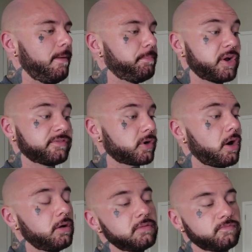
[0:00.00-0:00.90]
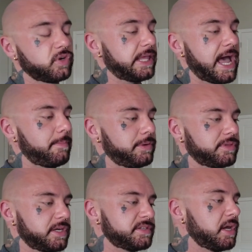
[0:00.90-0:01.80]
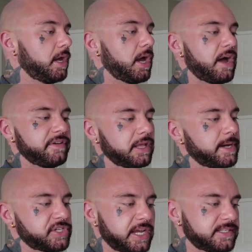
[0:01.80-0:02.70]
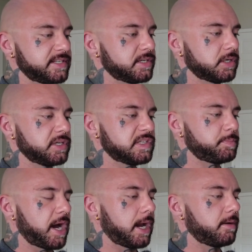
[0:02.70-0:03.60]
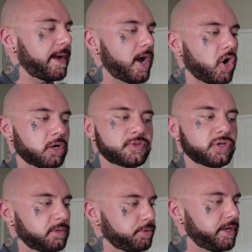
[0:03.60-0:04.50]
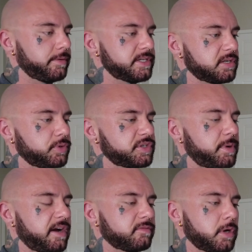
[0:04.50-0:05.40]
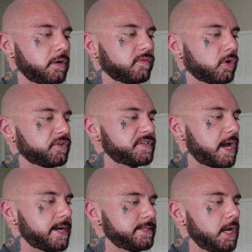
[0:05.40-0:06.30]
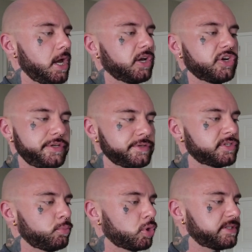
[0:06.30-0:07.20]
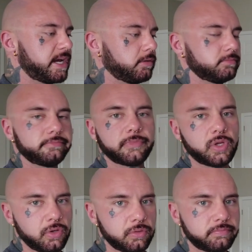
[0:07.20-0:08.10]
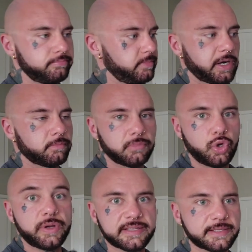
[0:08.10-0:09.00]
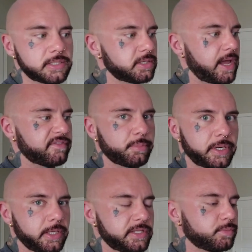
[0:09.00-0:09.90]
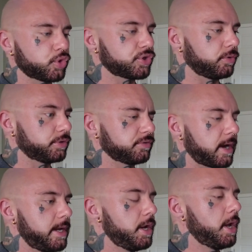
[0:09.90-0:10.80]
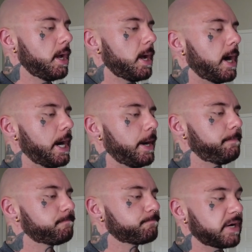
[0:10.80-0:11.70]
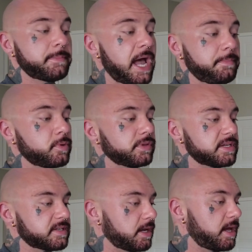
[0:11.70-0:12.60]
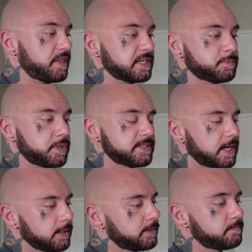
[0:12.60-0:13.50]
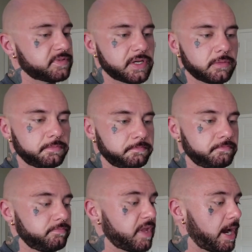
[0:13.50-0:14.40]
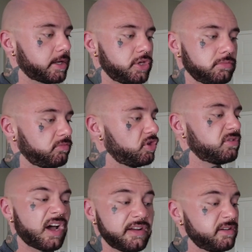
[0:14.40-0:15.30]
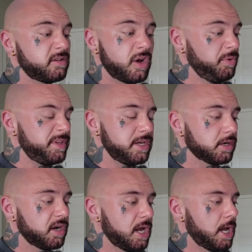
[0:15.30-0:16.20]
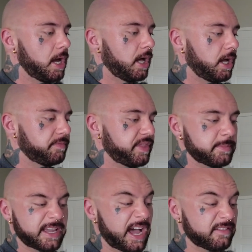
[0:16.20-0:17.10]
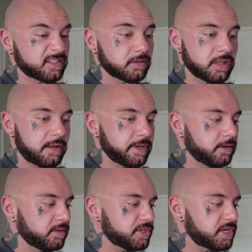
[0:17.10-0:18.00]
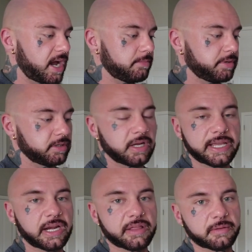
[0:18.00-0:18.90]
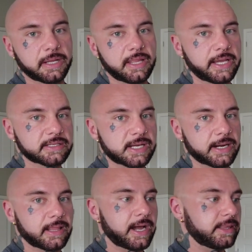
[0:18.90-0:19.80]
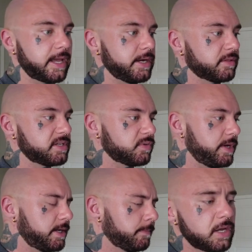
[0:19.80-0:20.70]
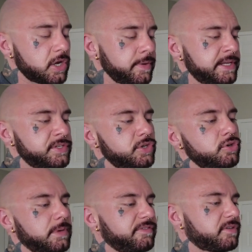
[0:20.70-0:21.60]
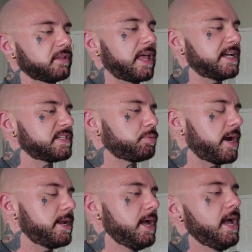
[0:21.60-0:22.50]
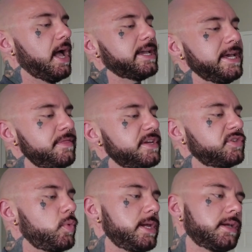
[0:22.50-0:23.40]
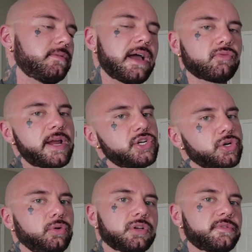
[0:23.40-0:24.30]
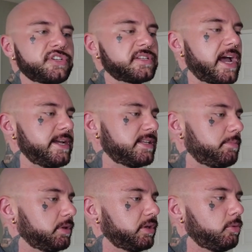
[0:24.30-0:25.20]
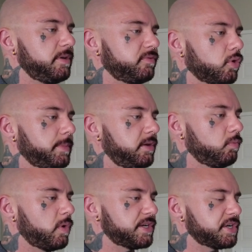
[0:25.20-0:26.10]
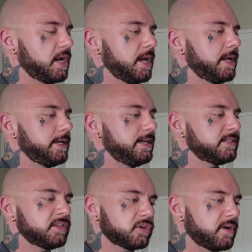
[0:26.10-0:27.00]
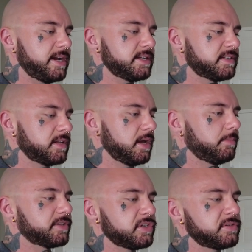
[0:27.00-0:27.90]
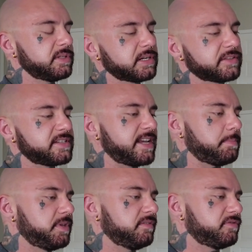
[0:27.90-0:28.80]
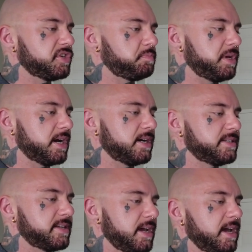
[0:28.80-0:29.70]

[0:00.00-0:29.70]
But overall, really happy with this. I feel like my chest is in a good spot. My arms are in a pretty reasonable spot for my overall size. Could use some more delt. Who doesn't? Everybody needs more shoulder, right? But I'm happy with this. I think it's pretty solid. So not a ton to note here. I think my calves look a lot bigger in the shot, but again, I think my leg is kind of the highlight here this week. Going into my front lat spread, again, this week, that right shoulder was just hiked up a little bit for me, which isn't the greatest, but it's also a little deceptive just because